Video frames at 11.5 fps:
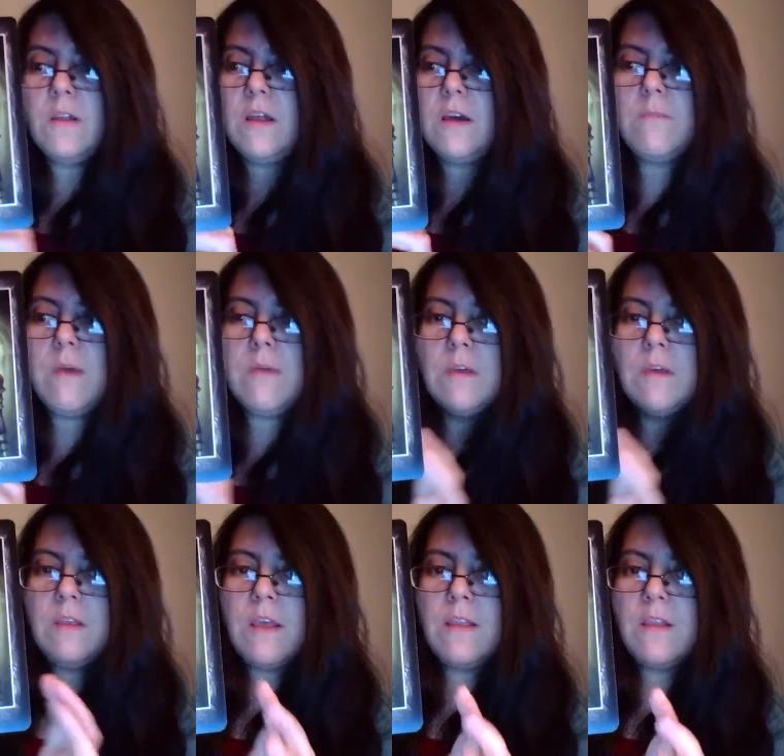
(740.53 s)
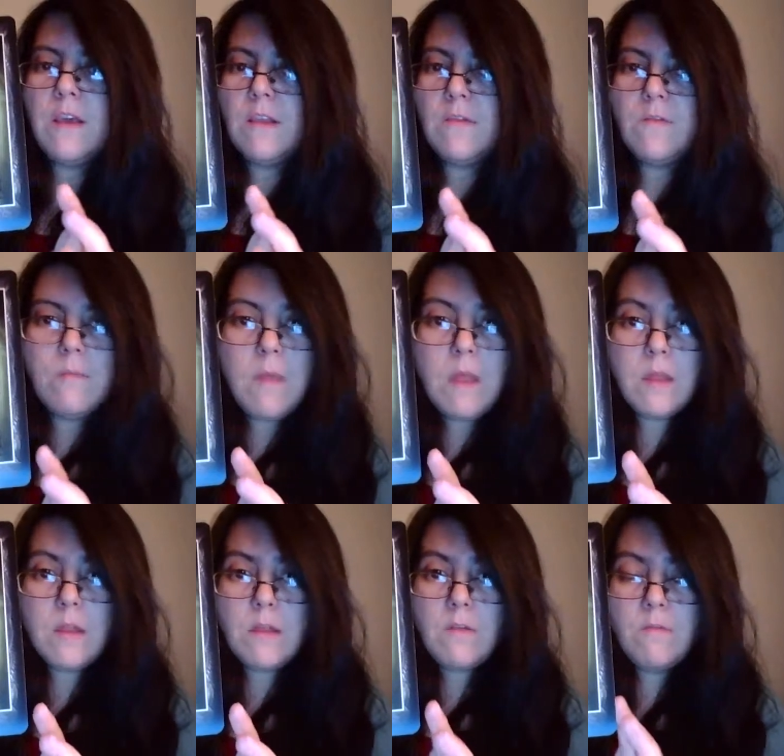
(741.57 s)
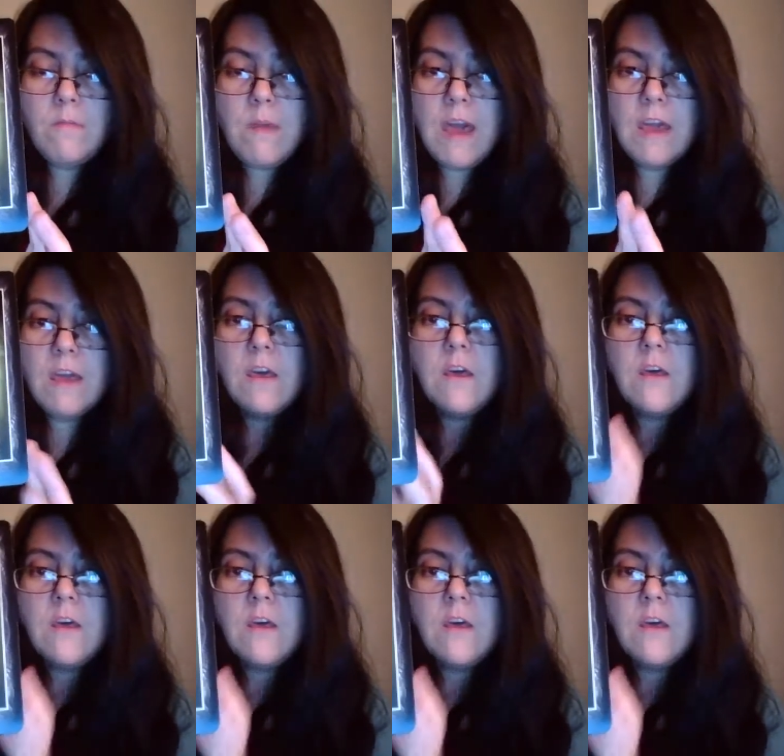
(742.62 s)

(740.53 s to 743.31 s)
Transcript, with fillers: Like maybe at the end of the month in May,